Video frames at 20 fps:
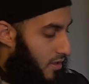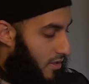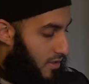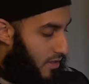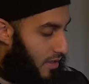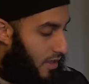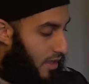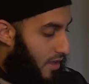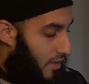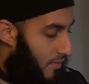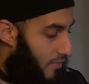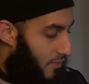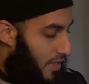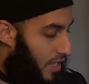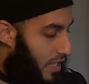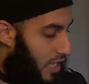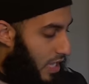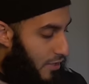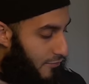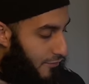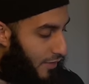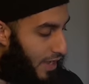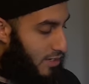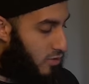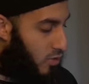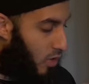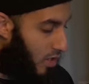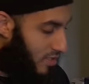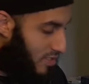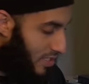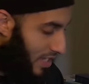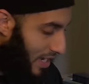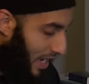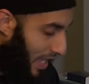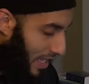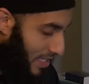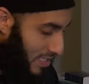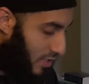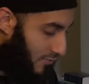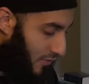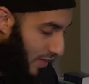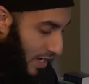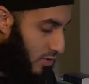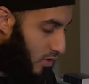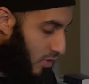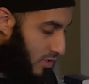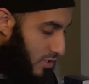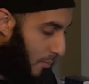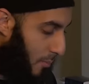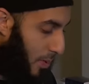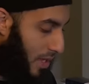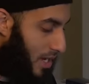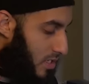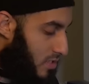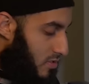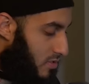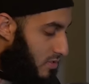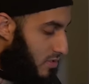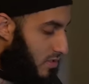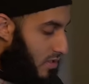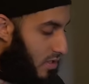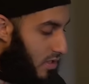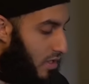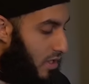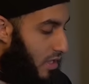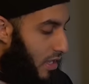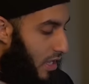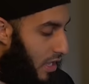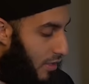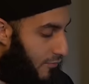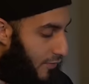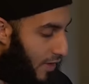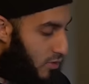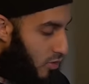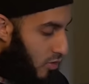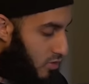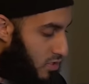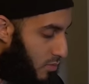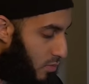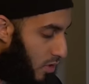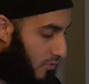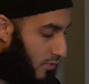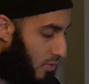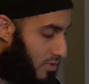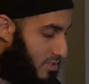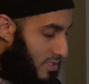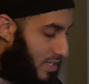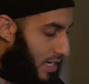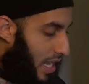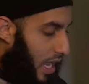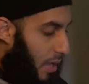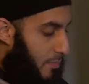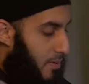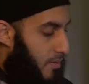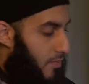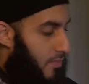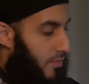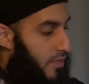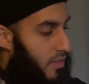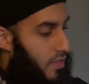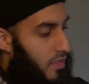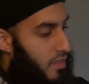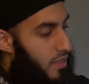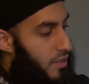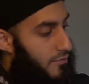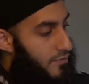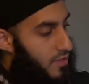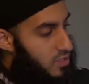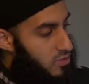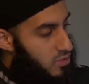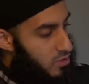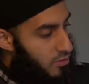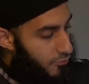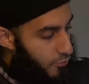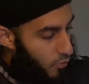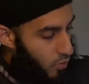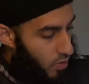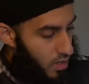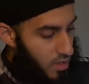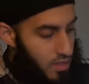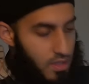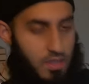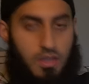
Yeah? If I knock the legs, if I knock the pillars, if I knock them over, what's gonna happen? The thing's gonna fall.